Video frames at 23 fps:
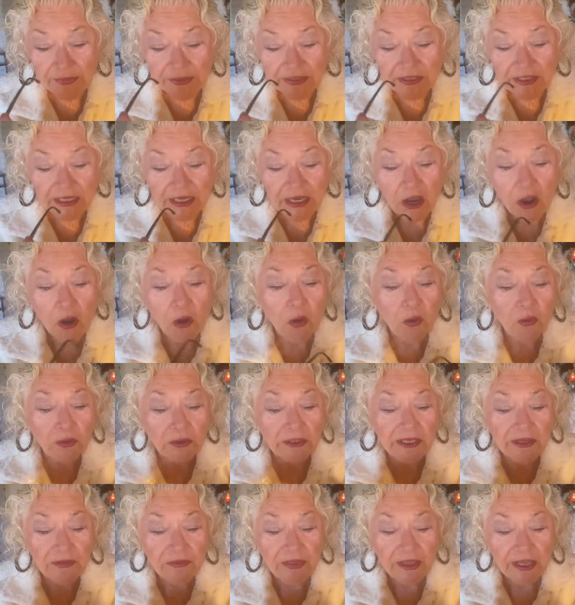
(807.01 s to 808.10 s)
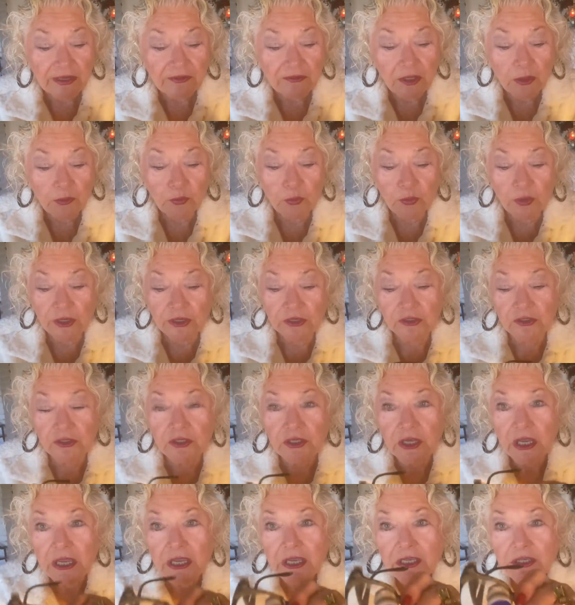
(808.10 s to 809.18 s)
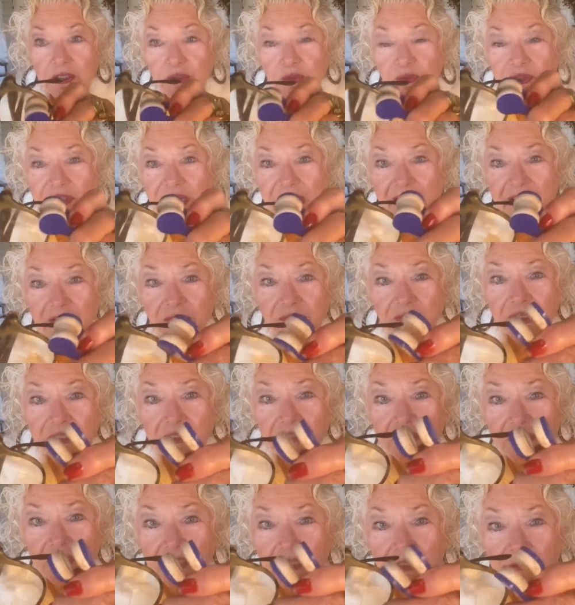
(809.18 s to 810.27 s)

It's the only thing that works. You take this